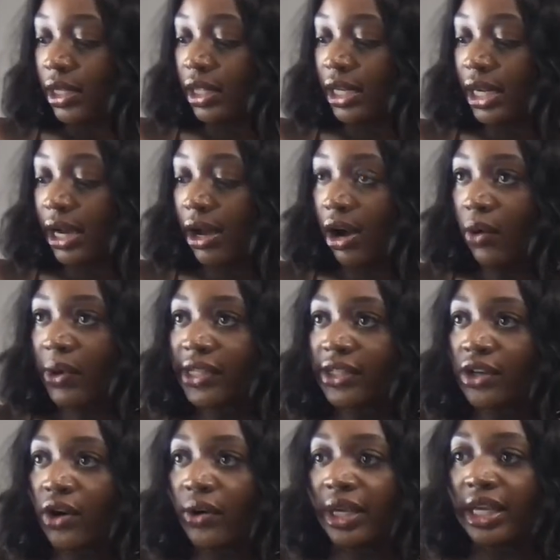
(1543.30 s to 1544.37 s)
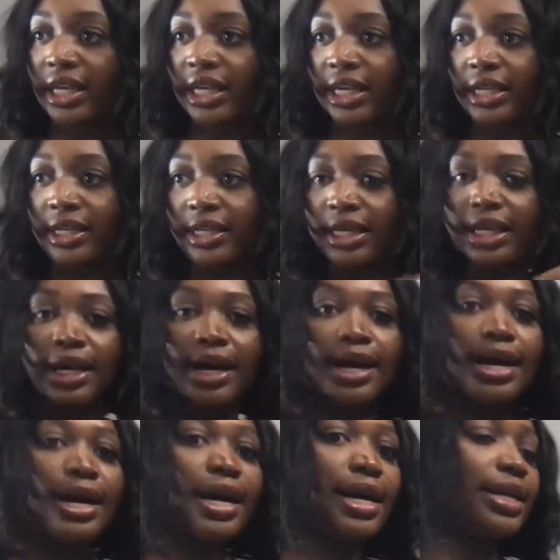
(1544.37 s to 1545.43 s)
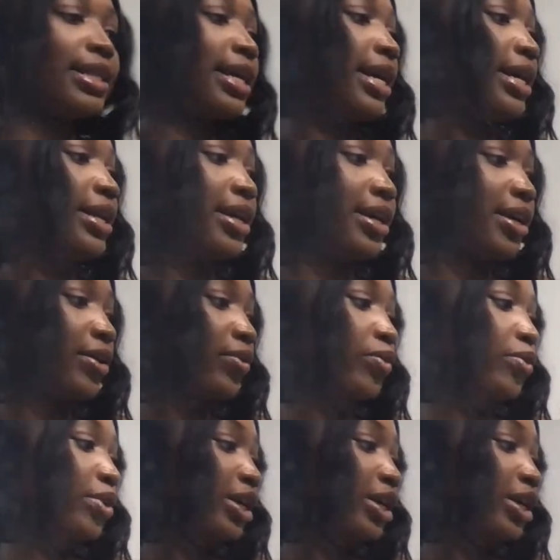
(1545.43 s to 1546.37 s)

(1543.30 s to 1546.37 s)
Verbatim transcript: Then I always go in and I highlight it